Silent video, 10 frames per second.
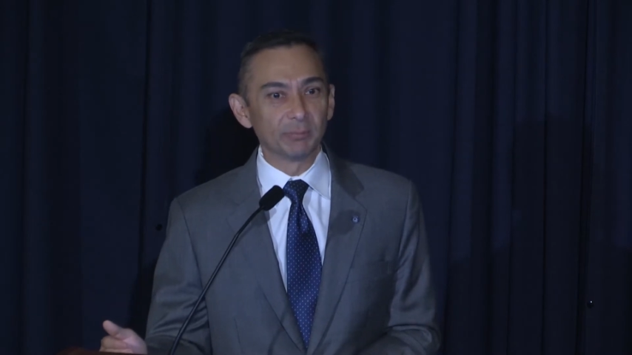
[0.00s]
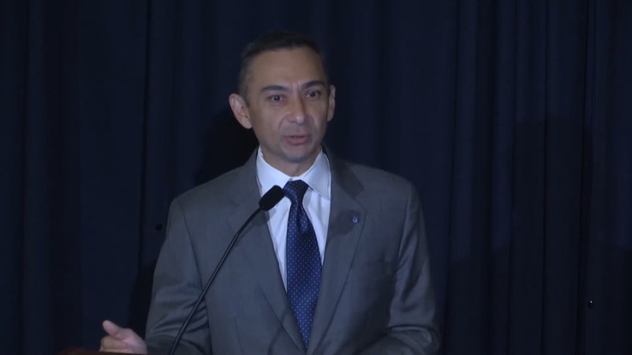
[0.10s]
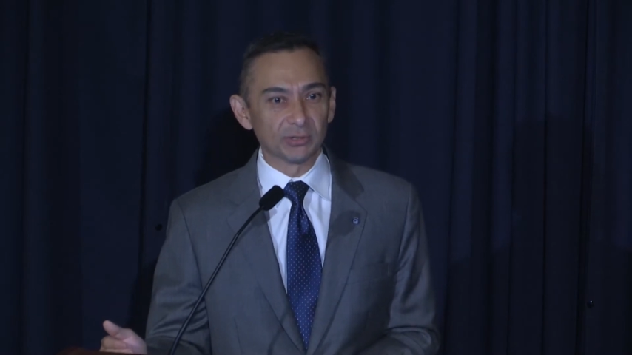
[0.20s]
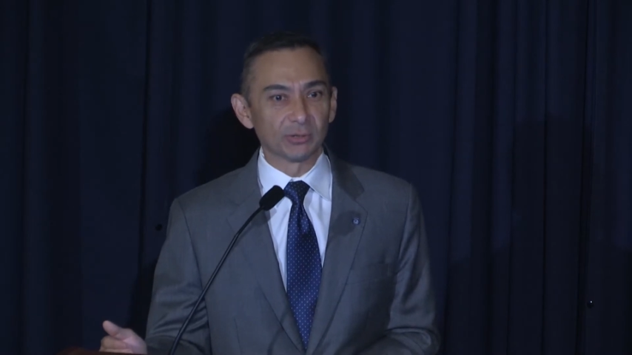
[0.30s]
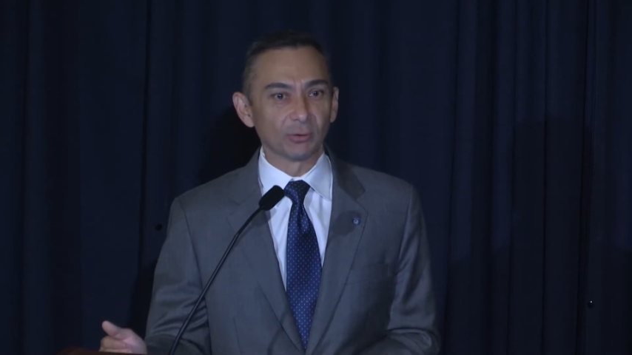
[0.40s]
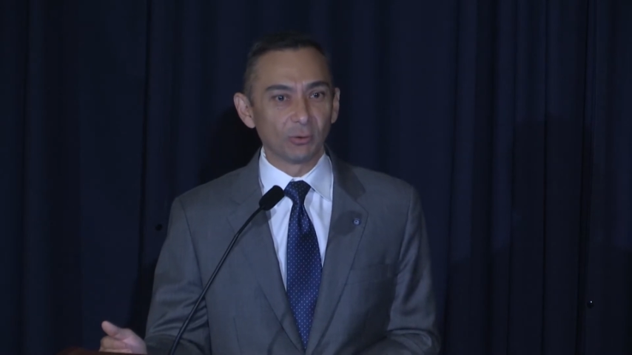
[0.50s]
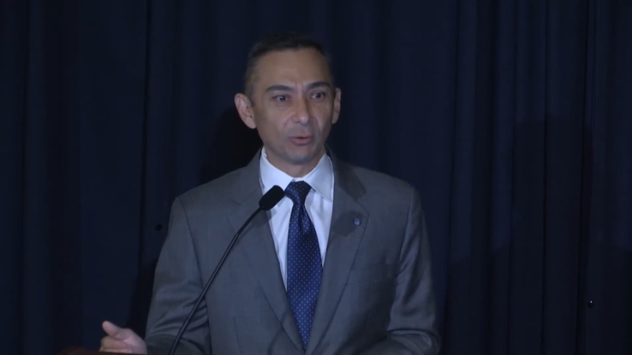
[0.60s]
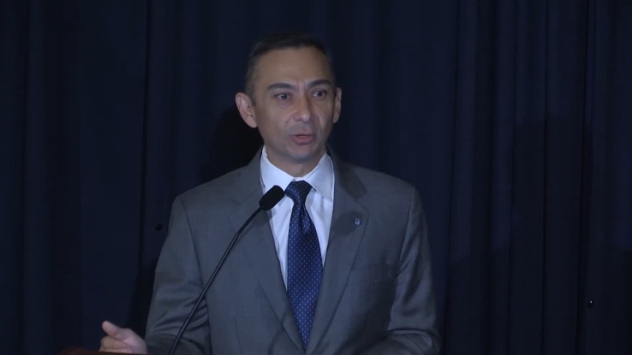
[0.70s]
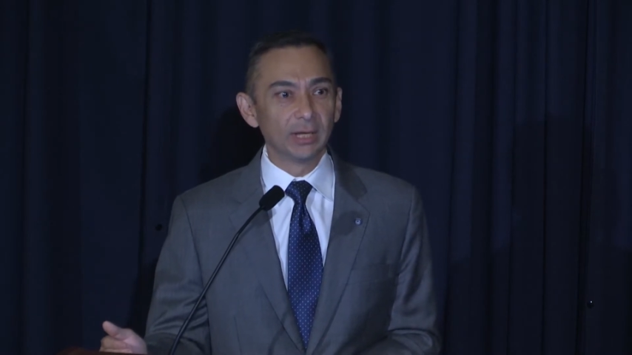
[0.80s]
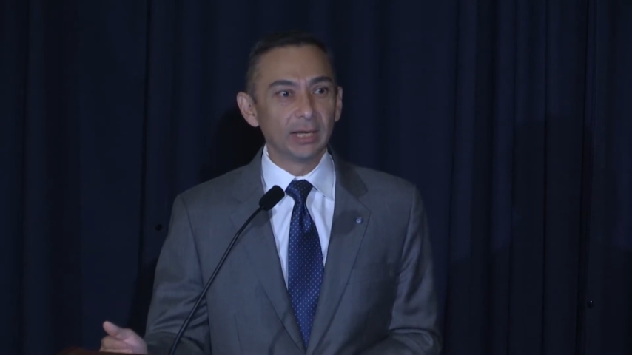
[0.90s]
puts their
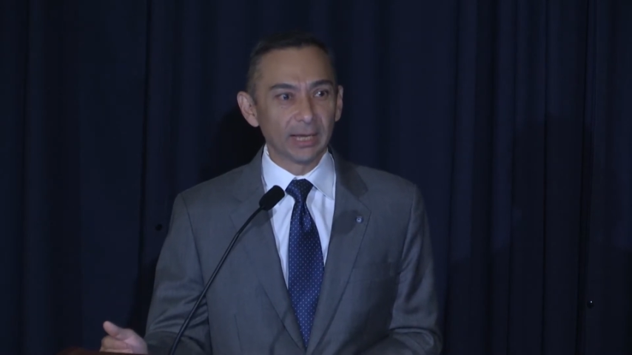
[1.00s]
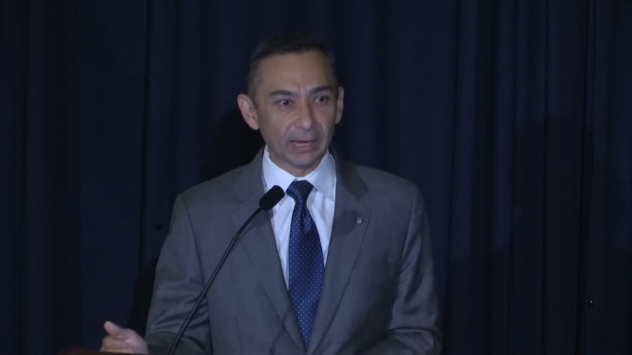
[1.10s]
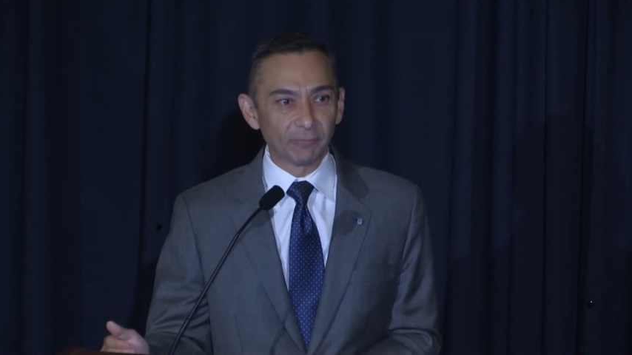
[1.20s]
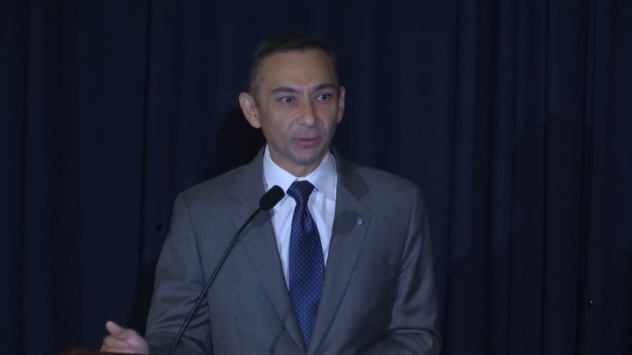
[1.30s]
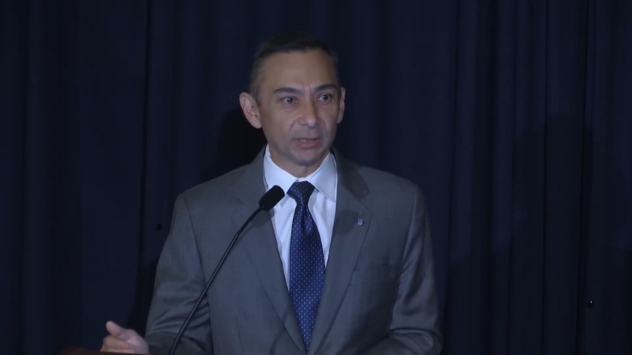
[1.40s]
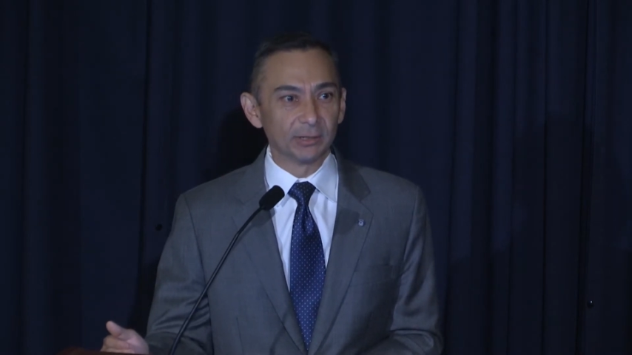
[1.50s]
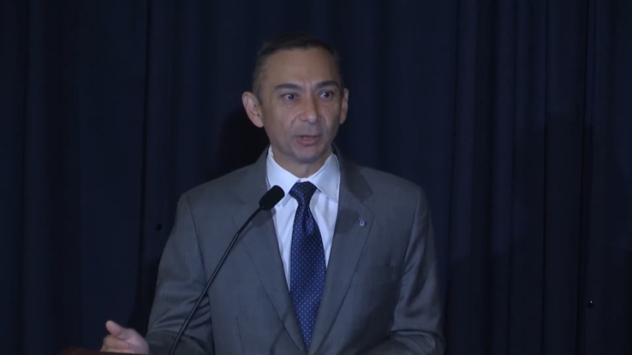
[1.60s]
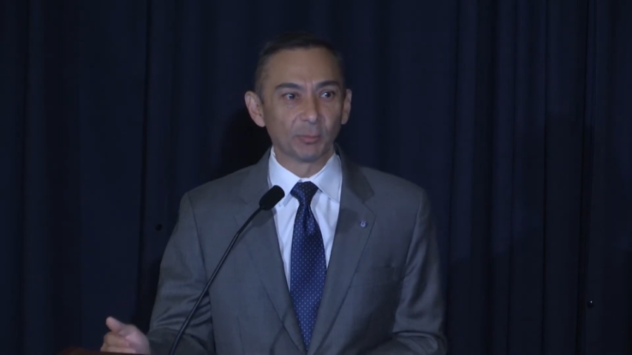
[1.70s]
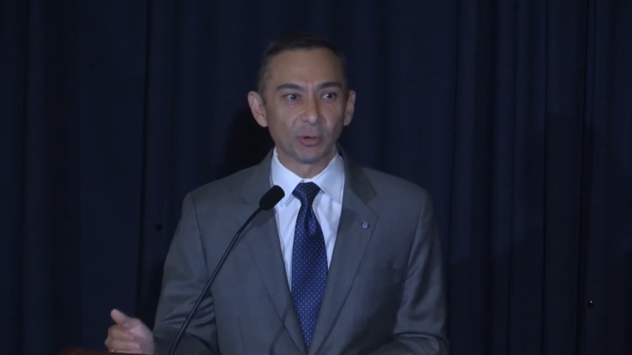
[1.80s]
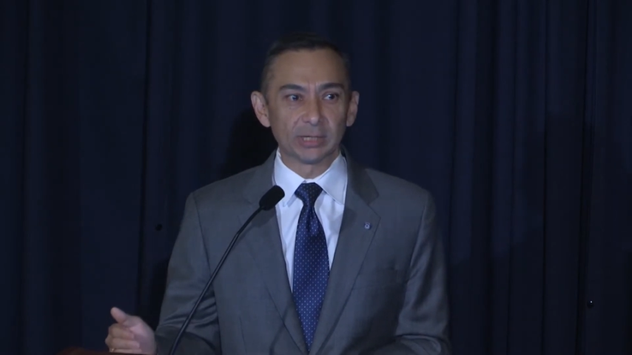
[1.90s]
whole effort into
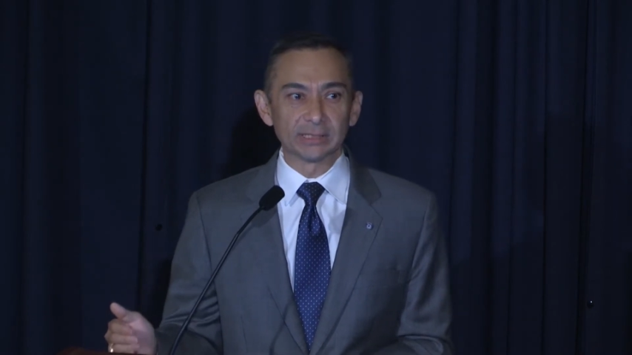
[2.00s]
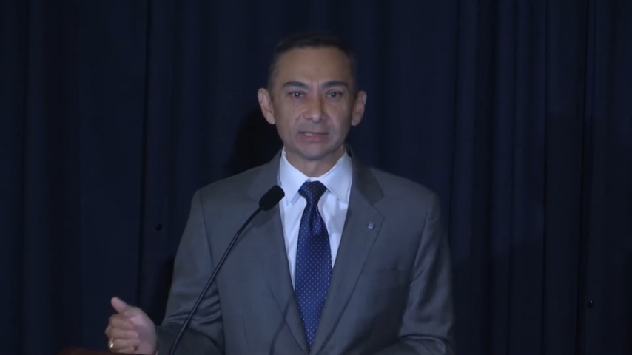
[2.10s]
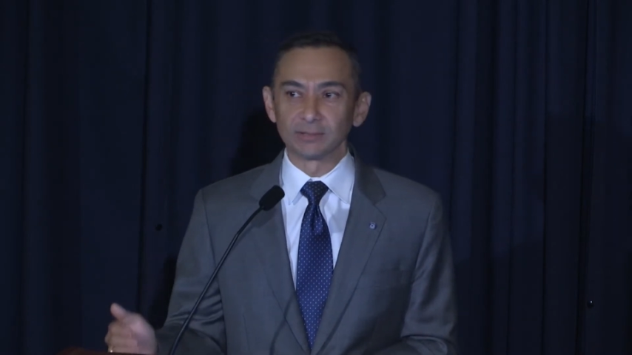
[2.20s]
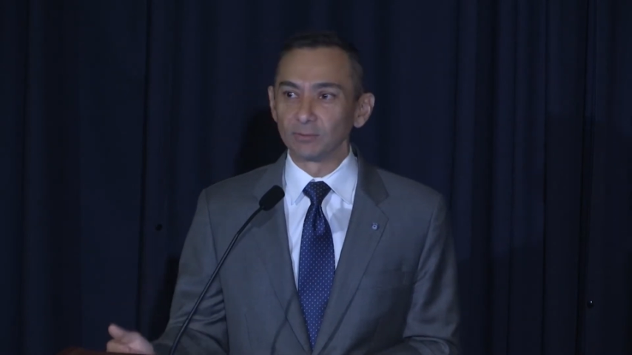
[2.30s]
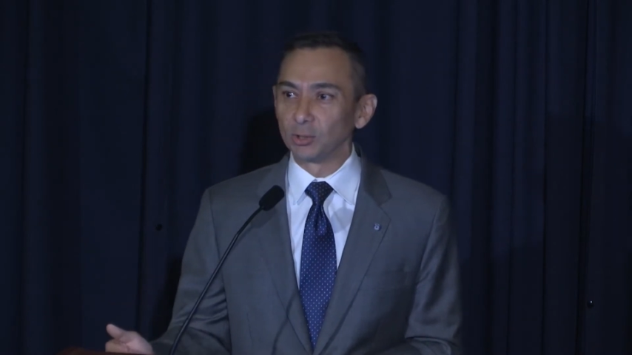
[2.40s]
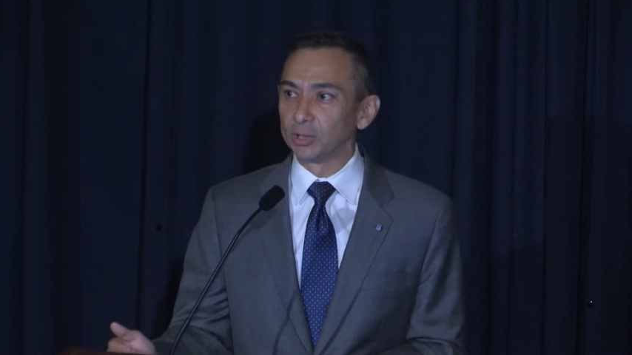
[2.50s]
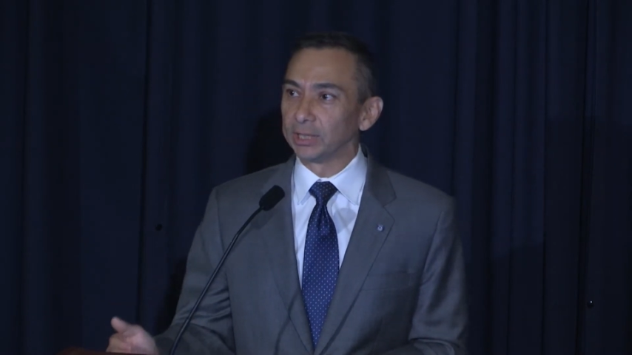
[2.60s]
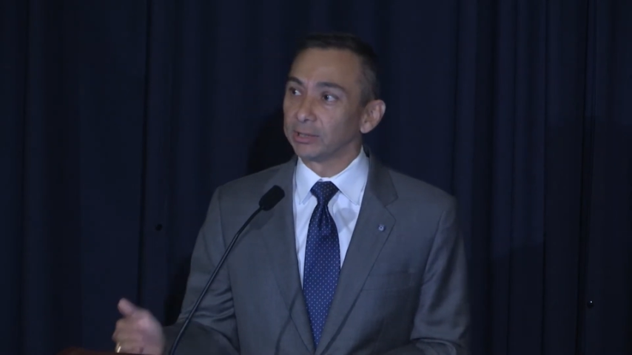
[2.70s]
the process of learning,